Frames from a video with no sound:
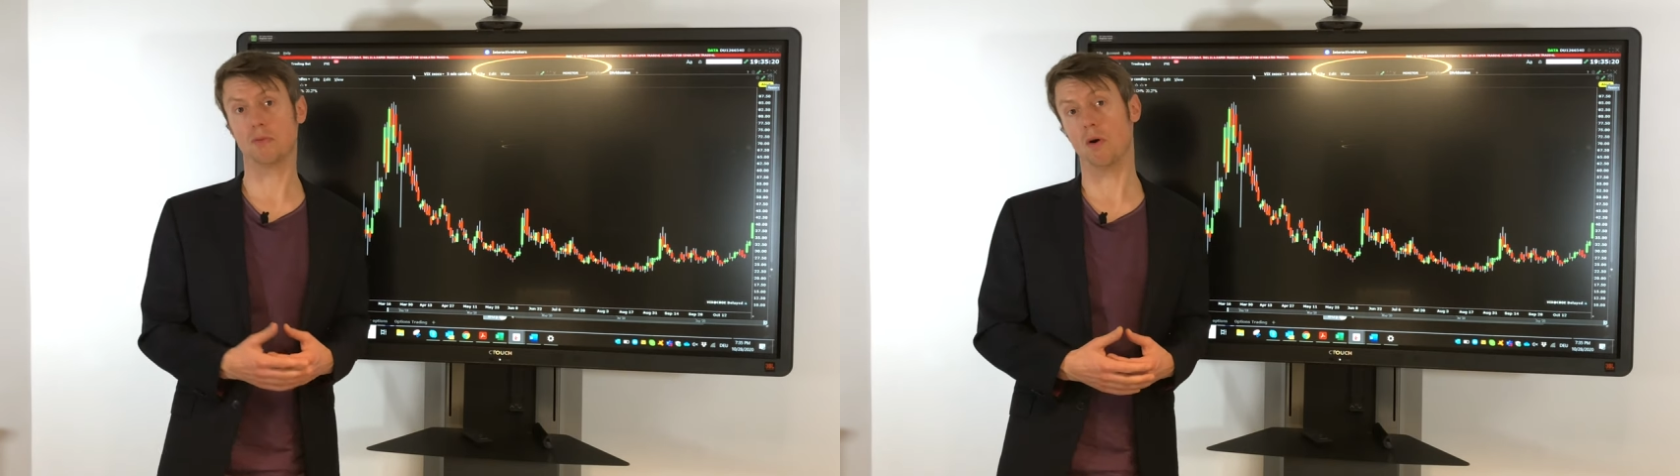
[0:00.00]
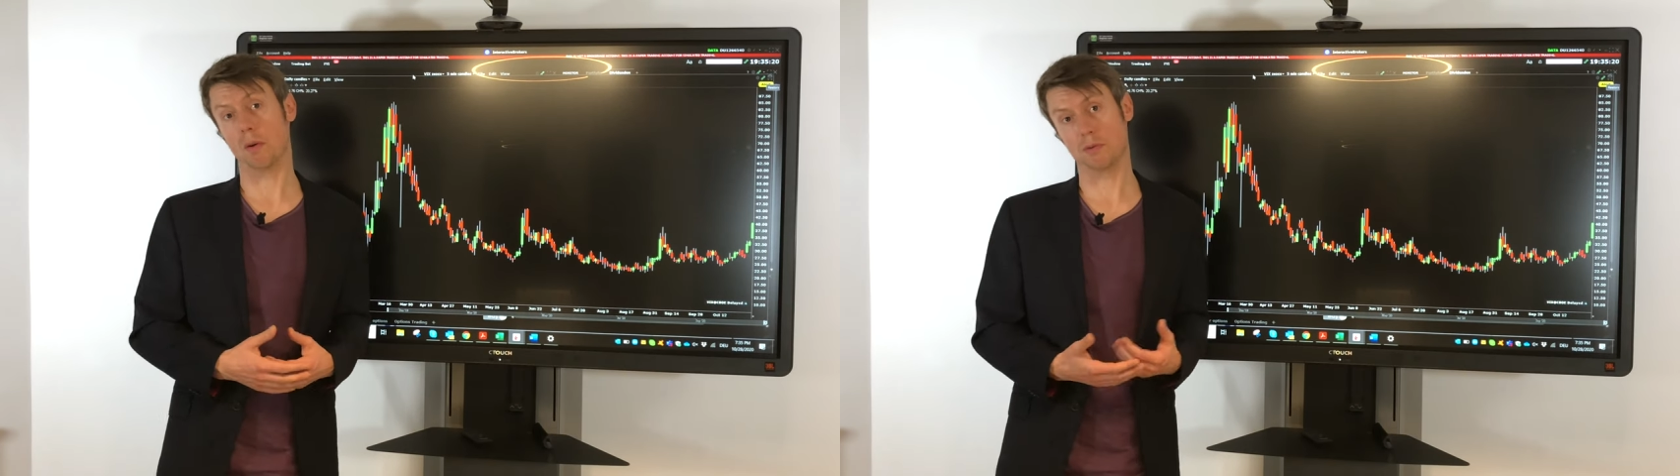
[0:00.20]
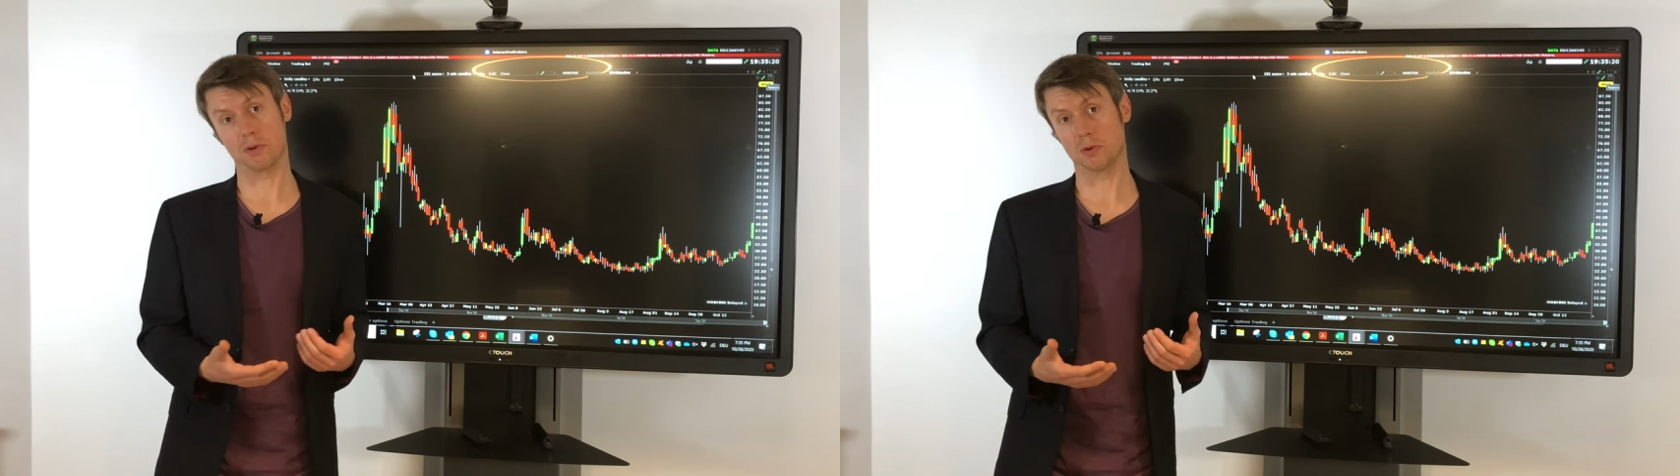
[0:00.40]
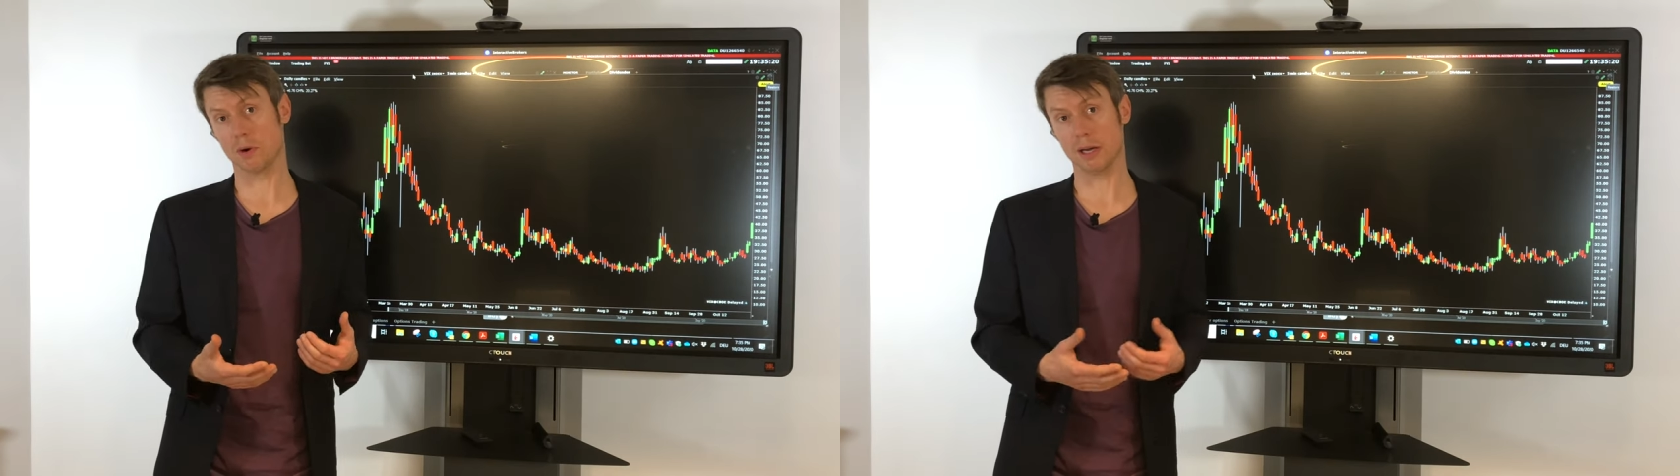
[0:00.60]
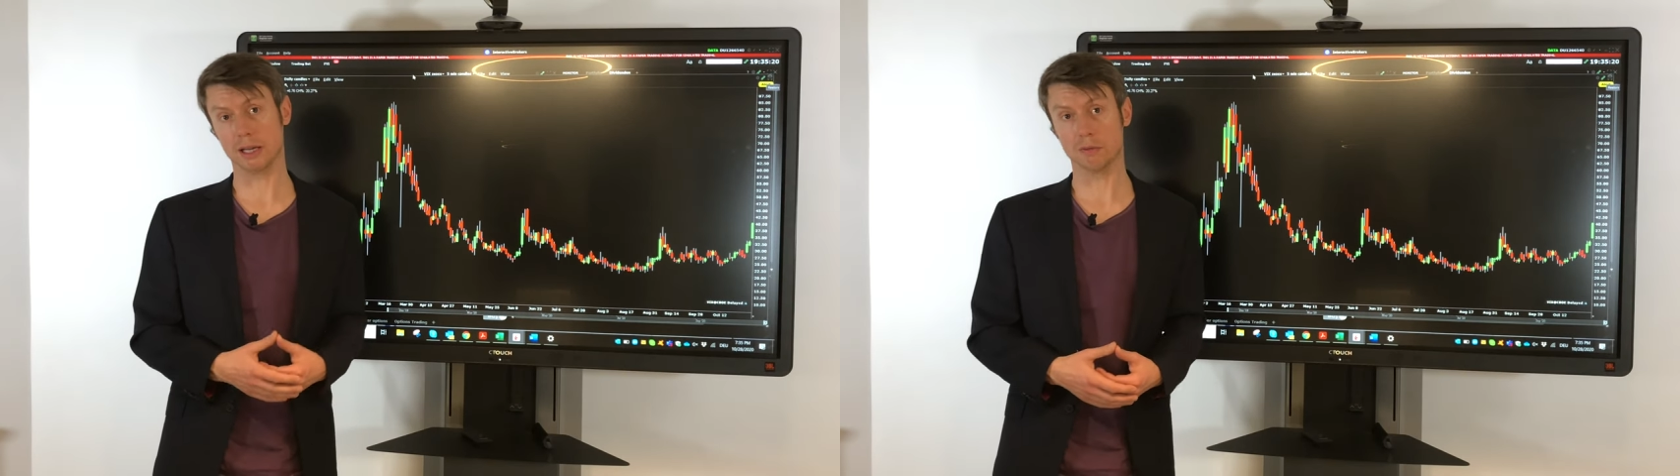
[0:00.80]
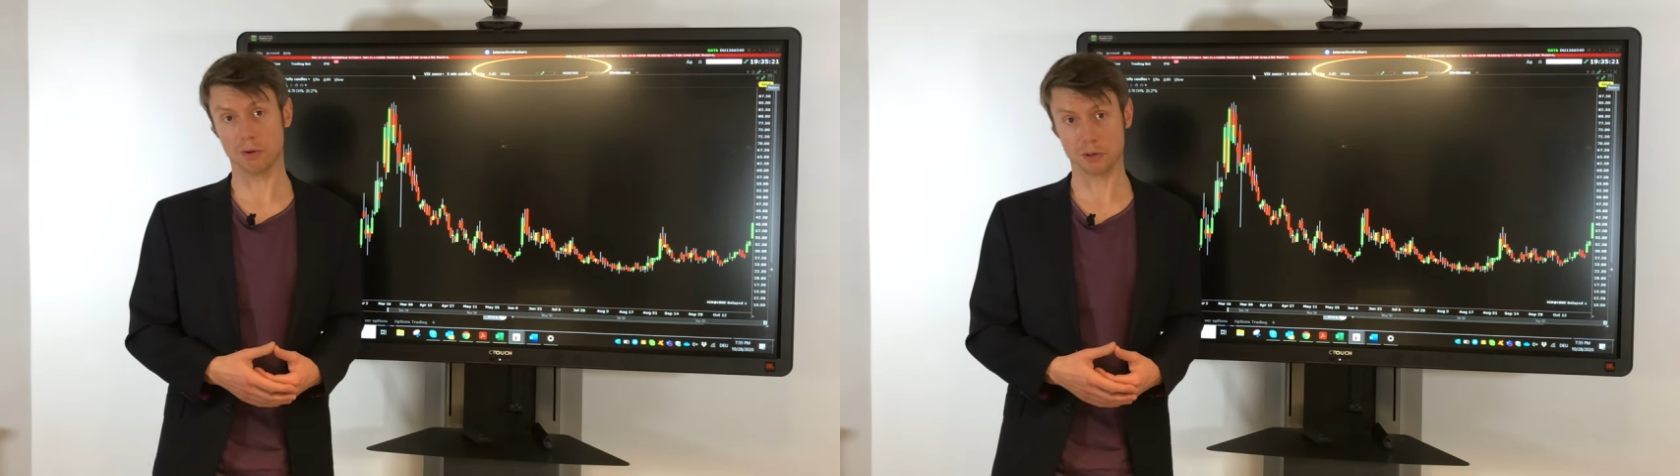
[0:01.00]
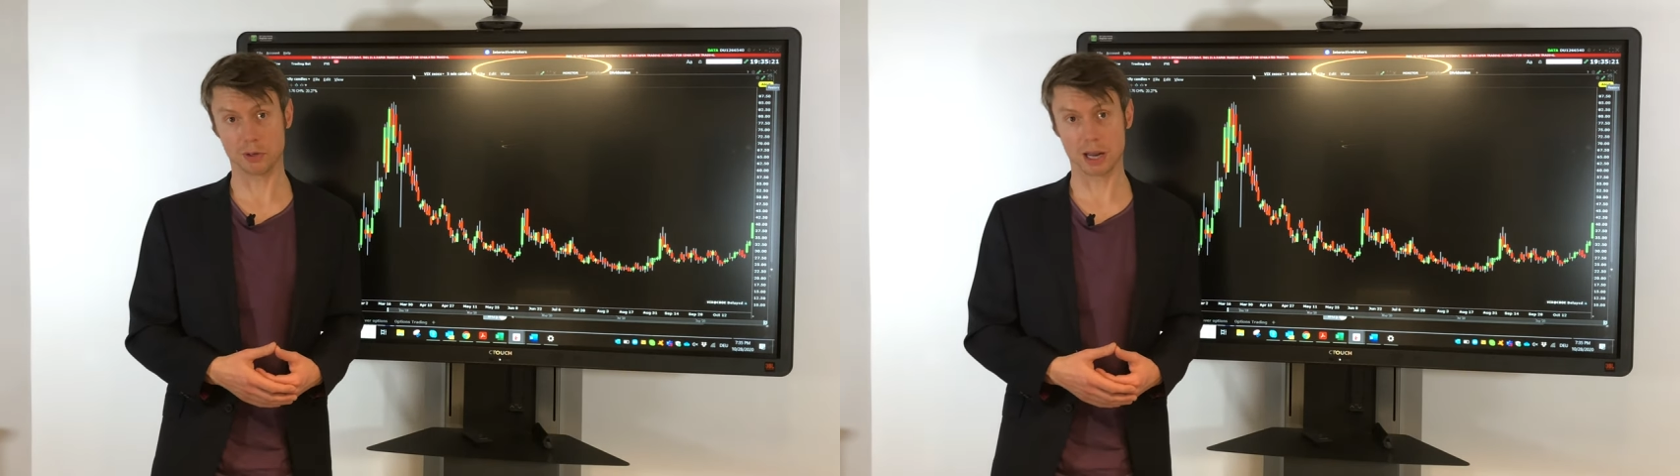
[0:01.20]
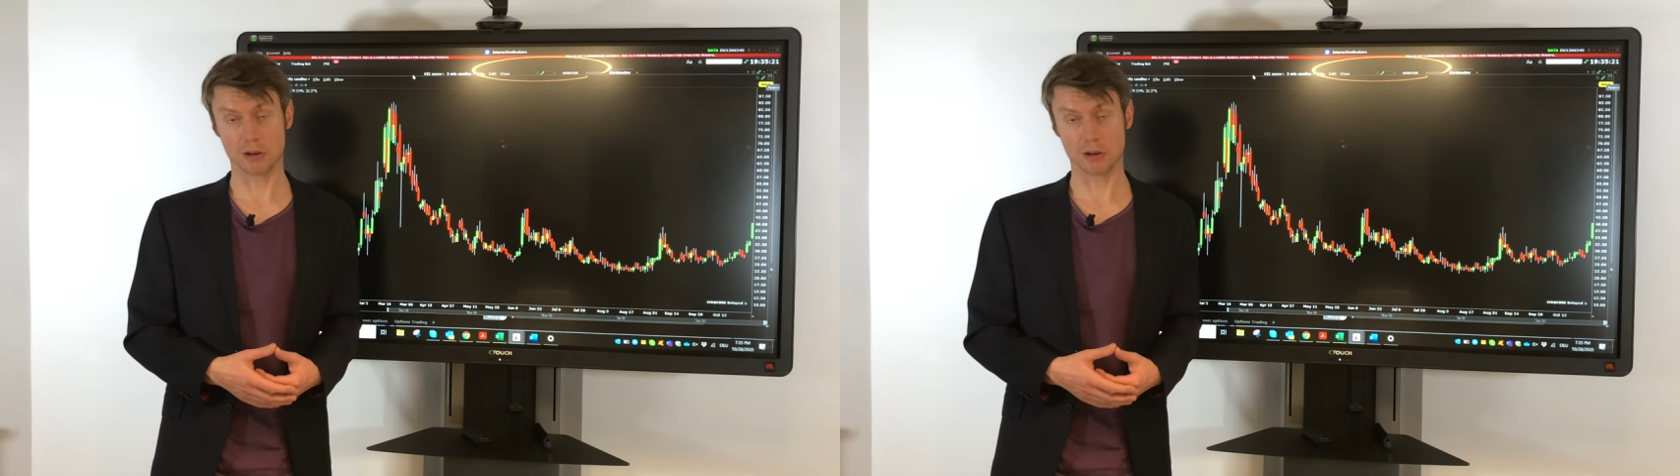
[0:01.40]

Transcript: for option trading, what you can